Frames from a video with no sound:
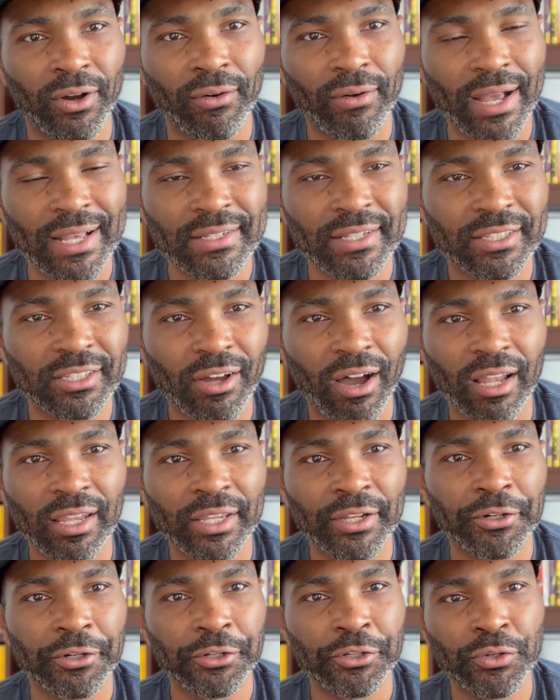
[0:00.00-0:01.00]
as a thought
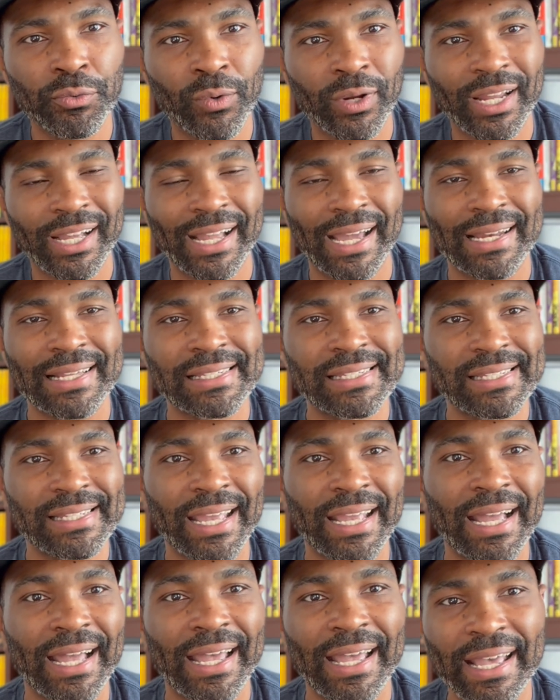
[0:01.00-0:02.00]
leader, you want to kind of stay
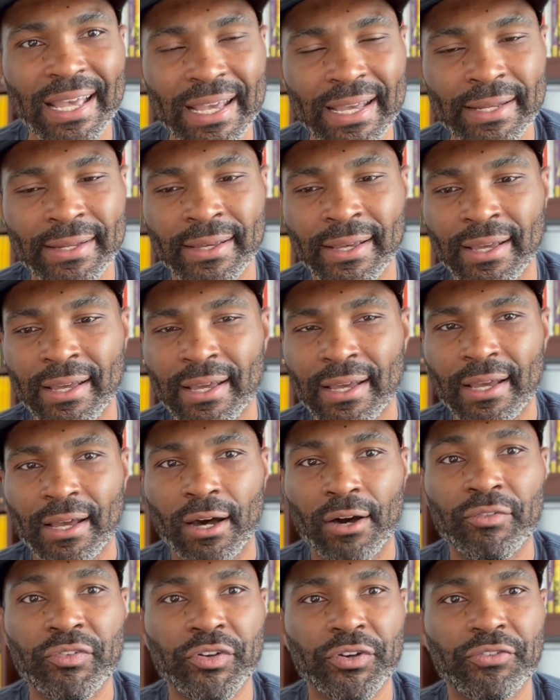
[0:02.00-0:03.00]
ahead
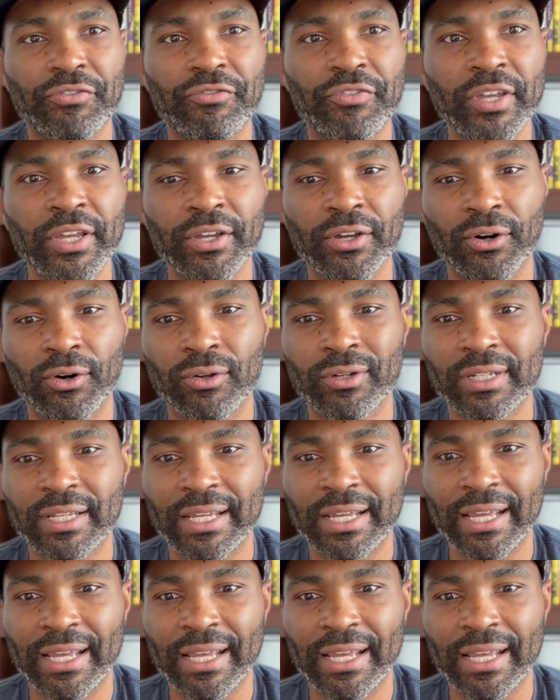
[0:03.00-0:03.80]
of your field,